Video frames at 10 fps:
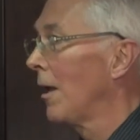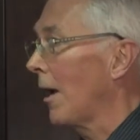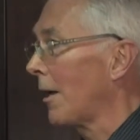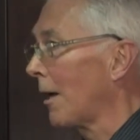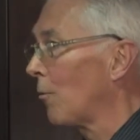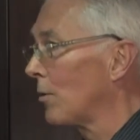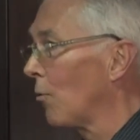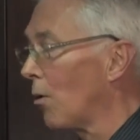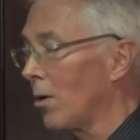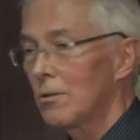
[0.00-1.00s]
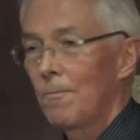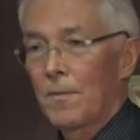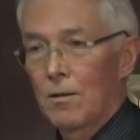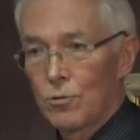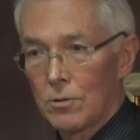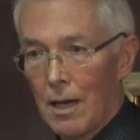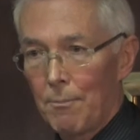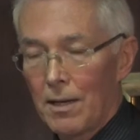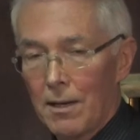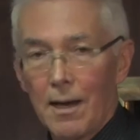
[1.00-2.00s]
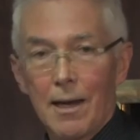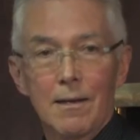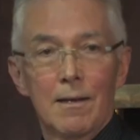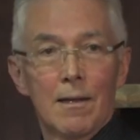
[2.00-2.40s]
and I would warn to duplicate